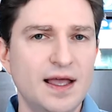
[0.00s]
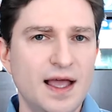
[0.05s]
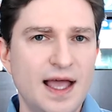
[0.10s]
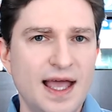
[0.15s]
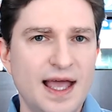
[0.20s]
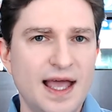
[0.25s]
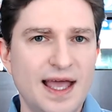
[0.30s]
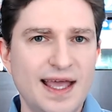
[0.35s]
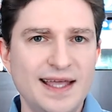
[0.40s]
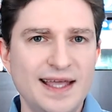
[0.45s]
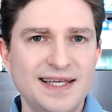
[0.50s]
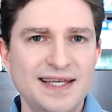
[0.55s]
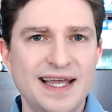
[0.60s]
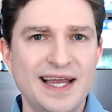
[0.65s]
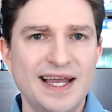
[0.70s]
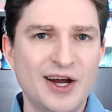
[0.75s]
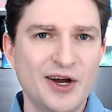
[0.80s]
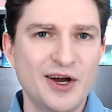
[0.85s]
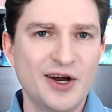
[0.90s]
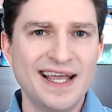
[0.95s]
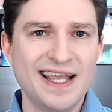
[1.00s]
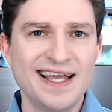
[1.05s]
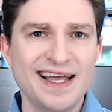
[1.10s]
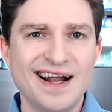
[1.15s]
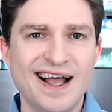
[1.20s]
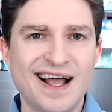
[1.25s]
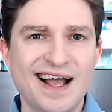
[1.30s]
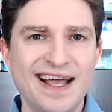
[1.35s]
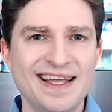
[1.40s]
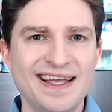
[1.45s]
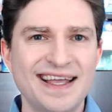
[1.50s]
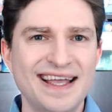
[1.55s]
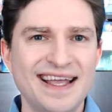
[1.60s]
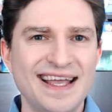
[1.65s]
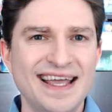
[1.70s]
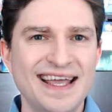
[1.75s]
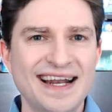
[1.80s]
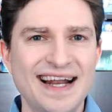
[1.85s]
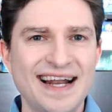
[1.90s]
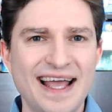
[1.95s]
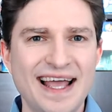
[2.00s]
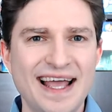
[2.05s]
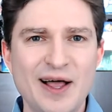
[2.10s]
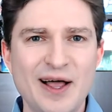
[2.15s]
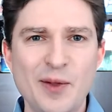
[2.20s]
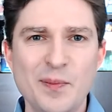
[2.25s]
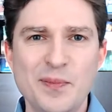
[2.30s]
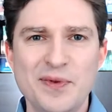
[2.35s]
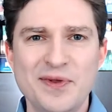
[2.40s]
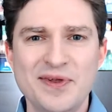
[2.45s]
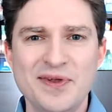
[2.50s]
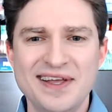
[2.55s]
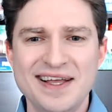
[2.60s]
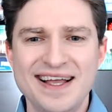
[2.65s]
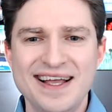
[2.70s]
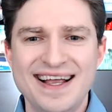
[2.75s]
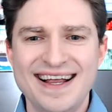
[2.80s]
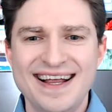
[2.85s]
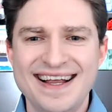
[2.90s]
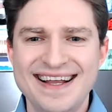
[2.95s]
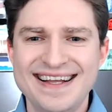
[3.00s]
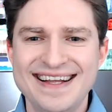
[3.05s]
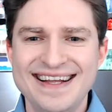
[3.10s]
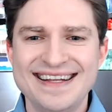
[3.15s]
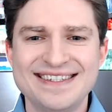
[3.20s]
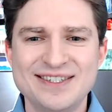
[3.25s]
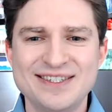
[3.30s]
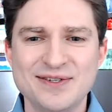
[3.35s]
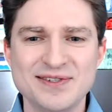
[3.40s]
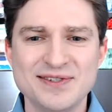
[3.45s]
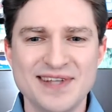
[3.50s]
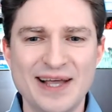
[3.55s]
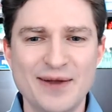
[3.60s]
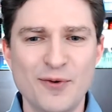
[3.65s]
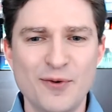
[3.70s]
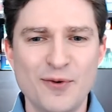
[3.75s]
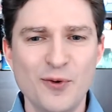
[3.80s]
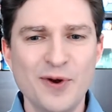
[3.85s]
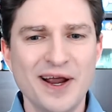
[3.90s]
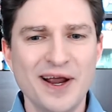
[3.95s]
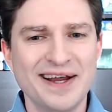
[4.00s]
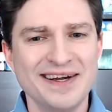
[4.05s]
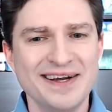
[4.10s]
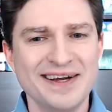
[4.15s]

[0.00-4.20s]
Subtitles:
hey, Terry, can I help? She was like, okay.